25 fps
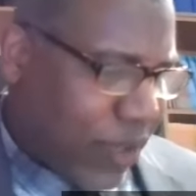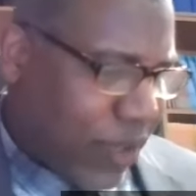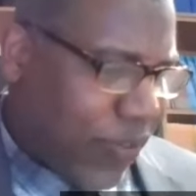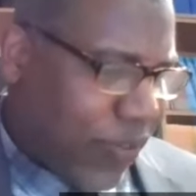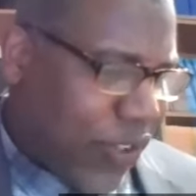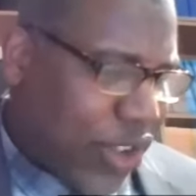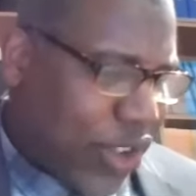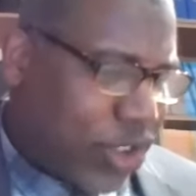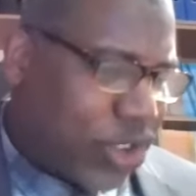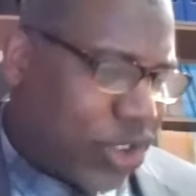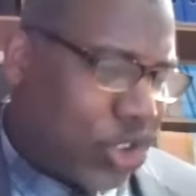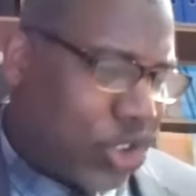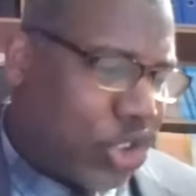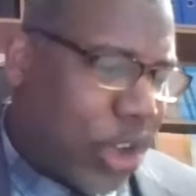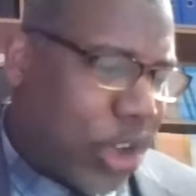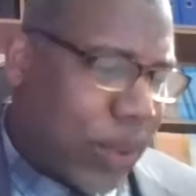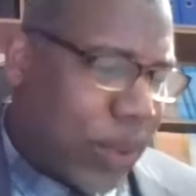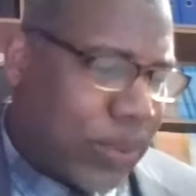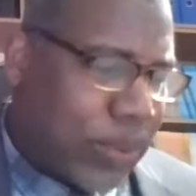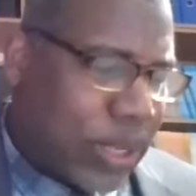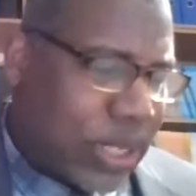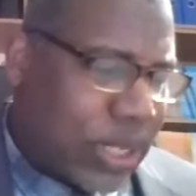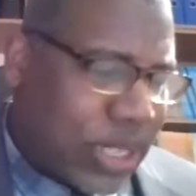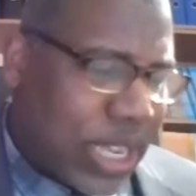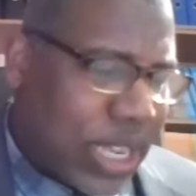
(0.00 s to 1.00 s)

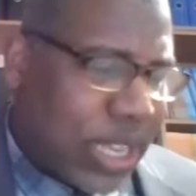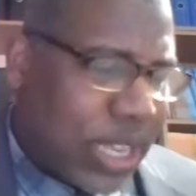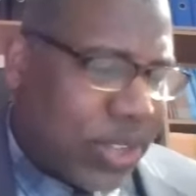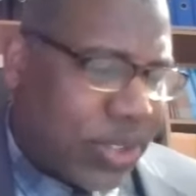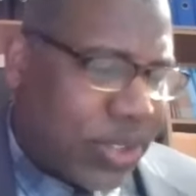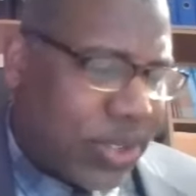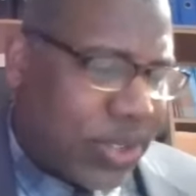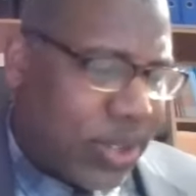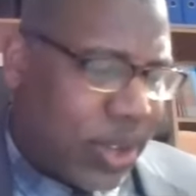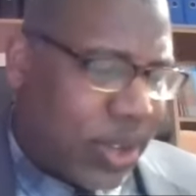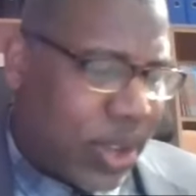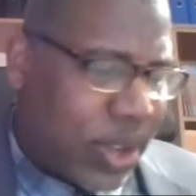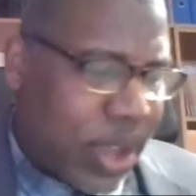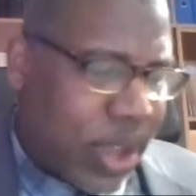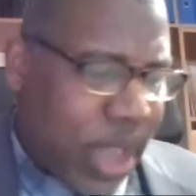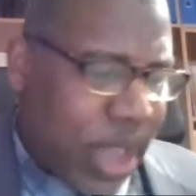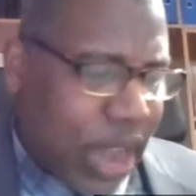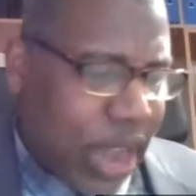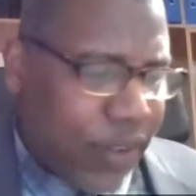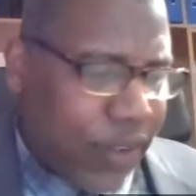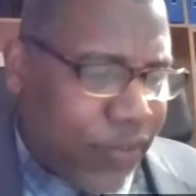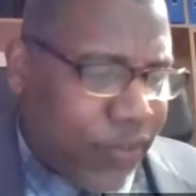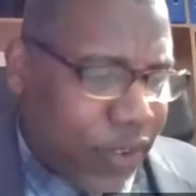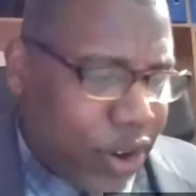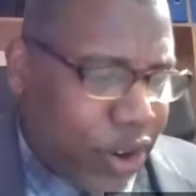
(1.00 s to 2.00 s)
6
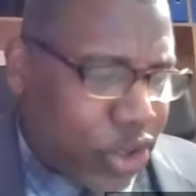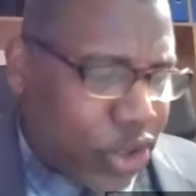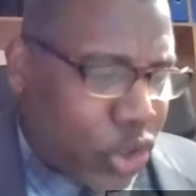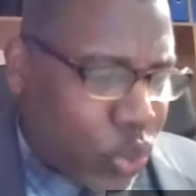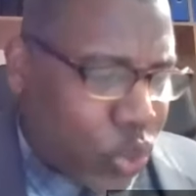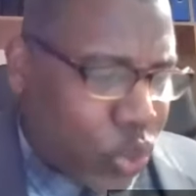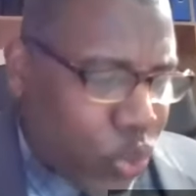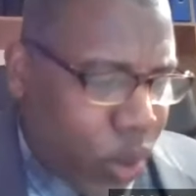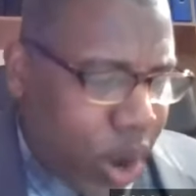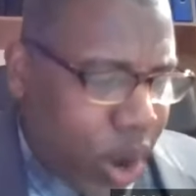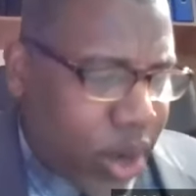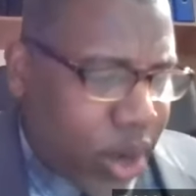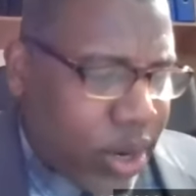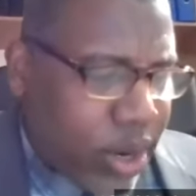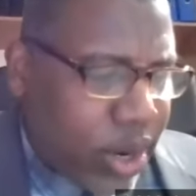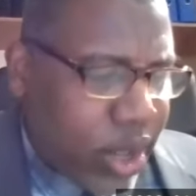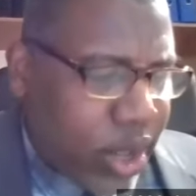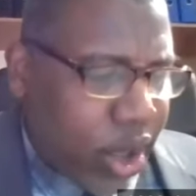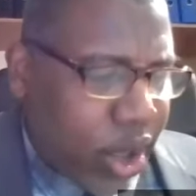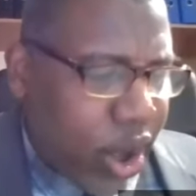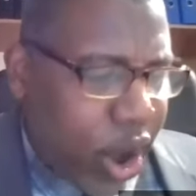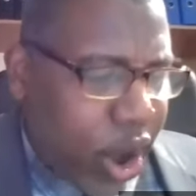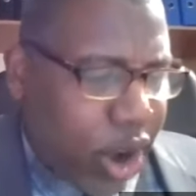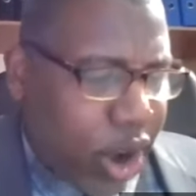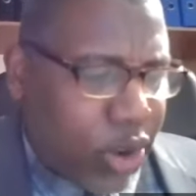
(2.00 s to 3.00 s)
and verse 1
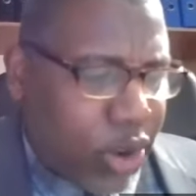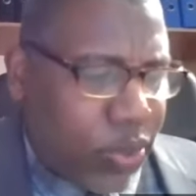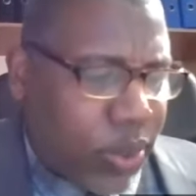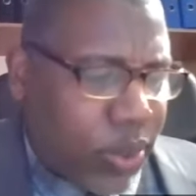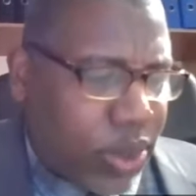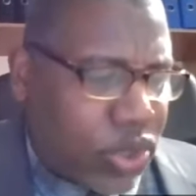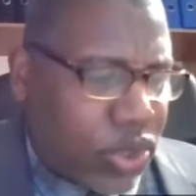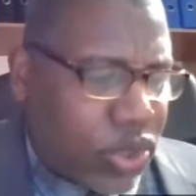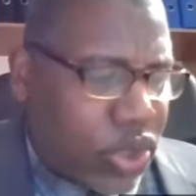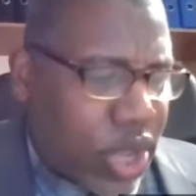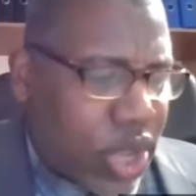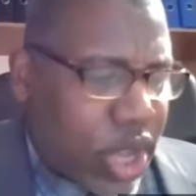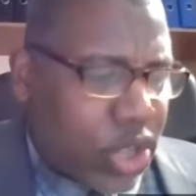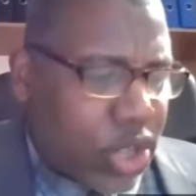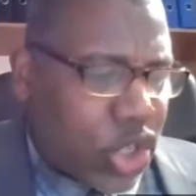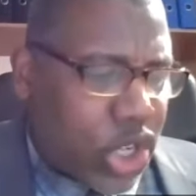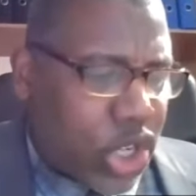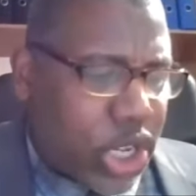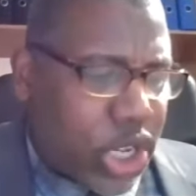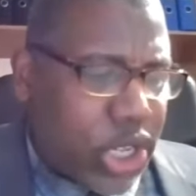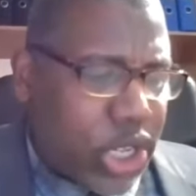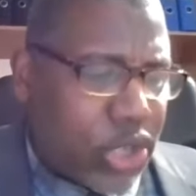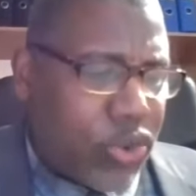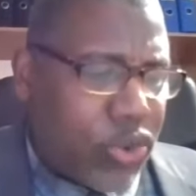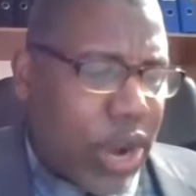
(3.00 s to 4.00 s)
onwards.
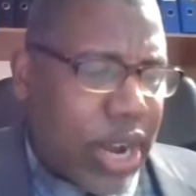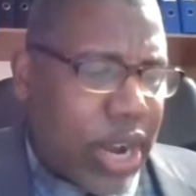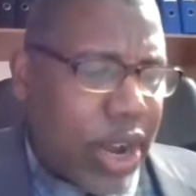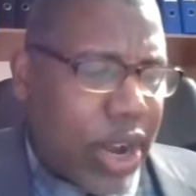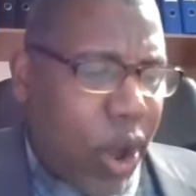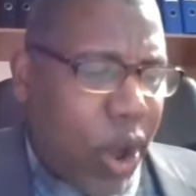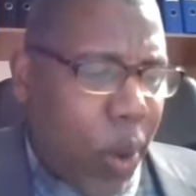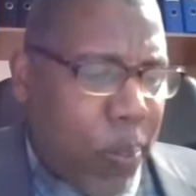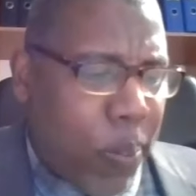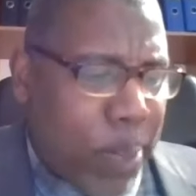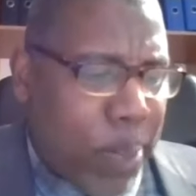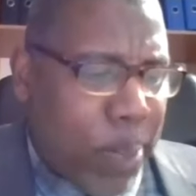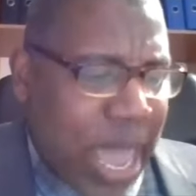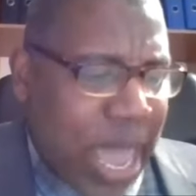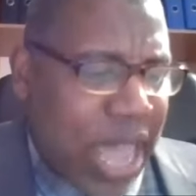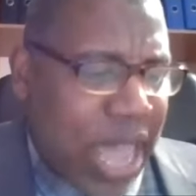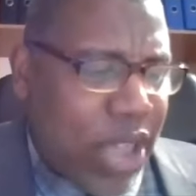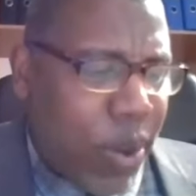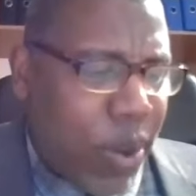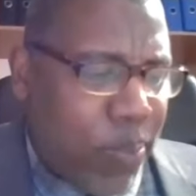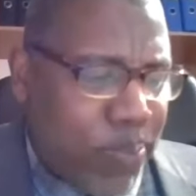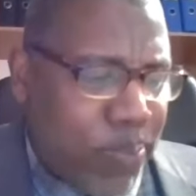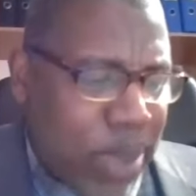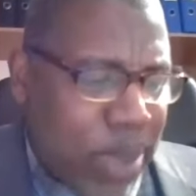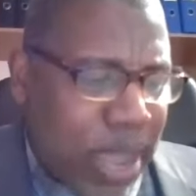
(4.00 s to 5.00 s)
Children, obey
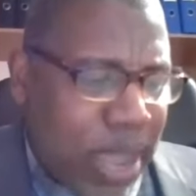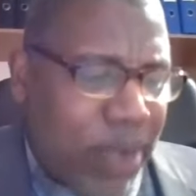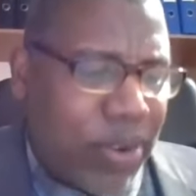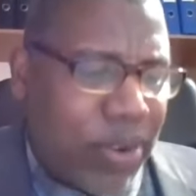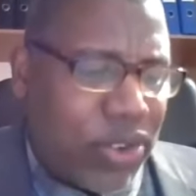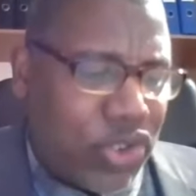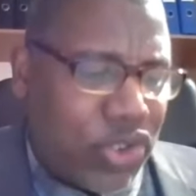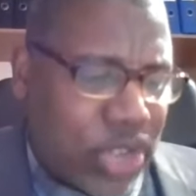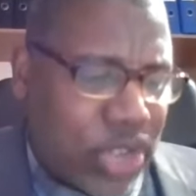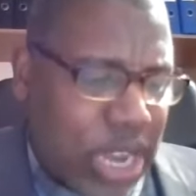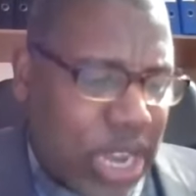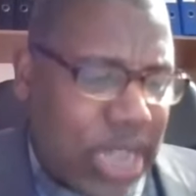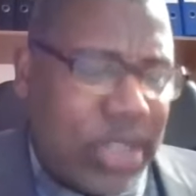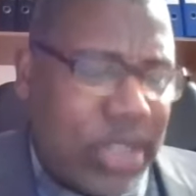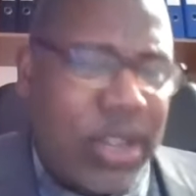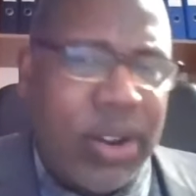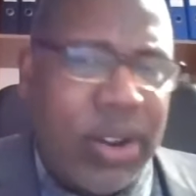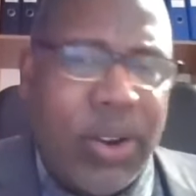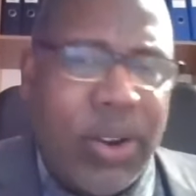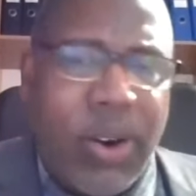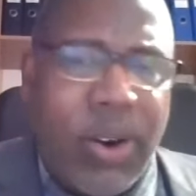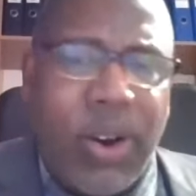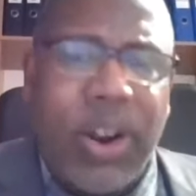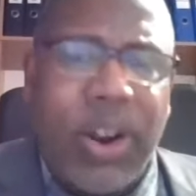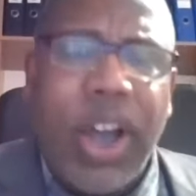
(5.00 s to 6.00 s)
your parents in the
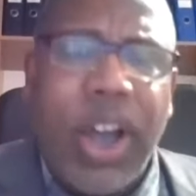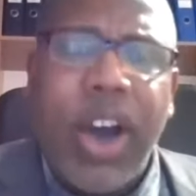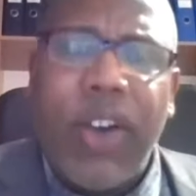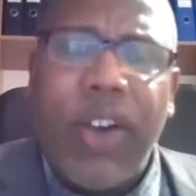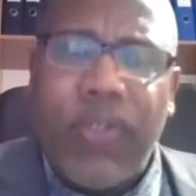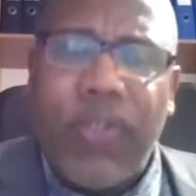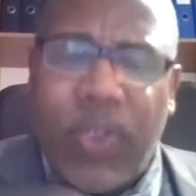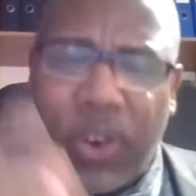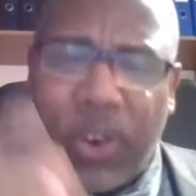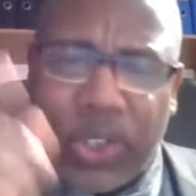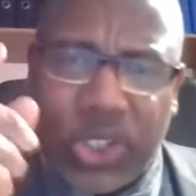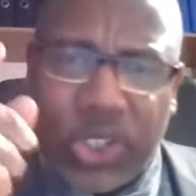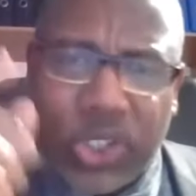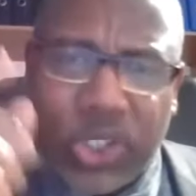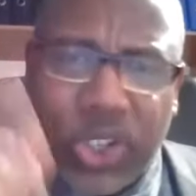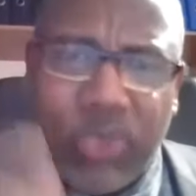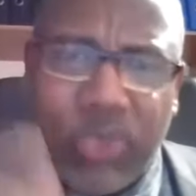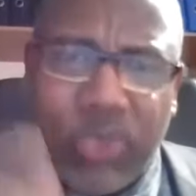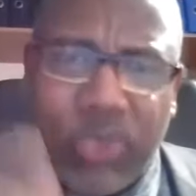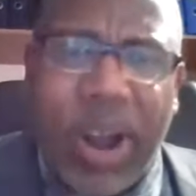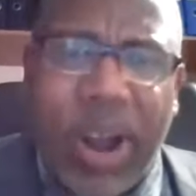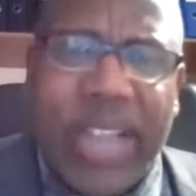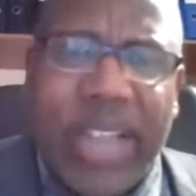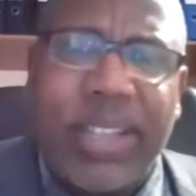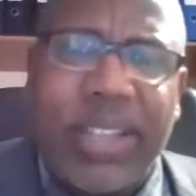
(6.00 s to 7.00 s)
Lord, for it is
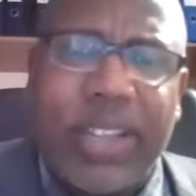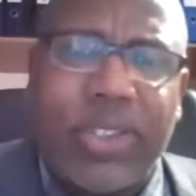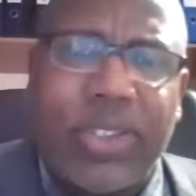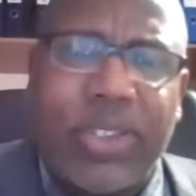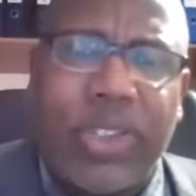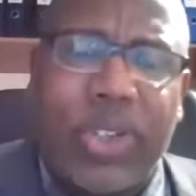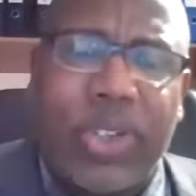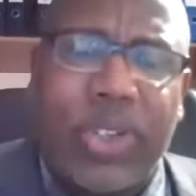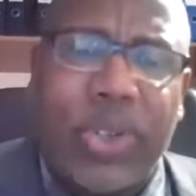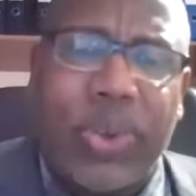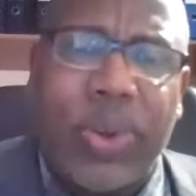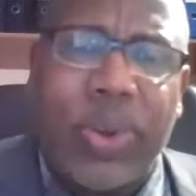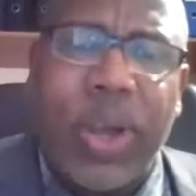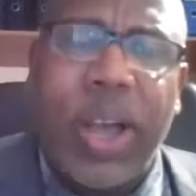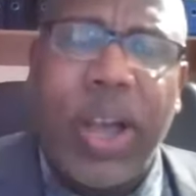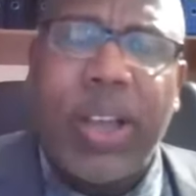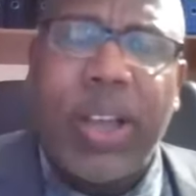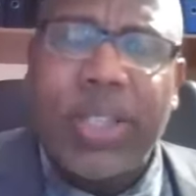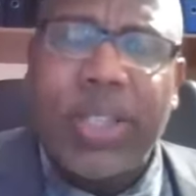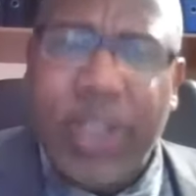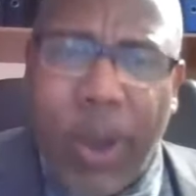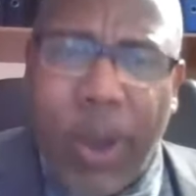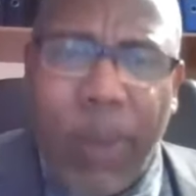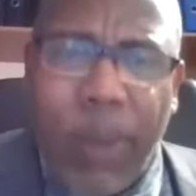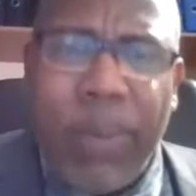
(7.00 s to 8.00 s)
the right thing to do.
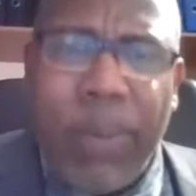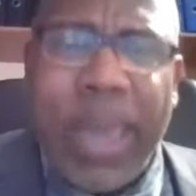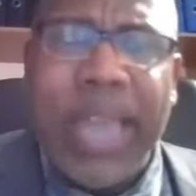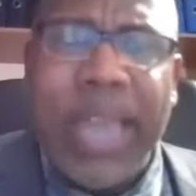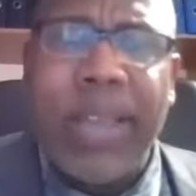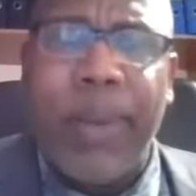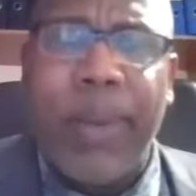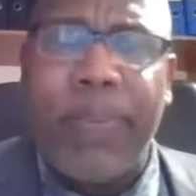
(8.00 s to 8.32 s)
So obey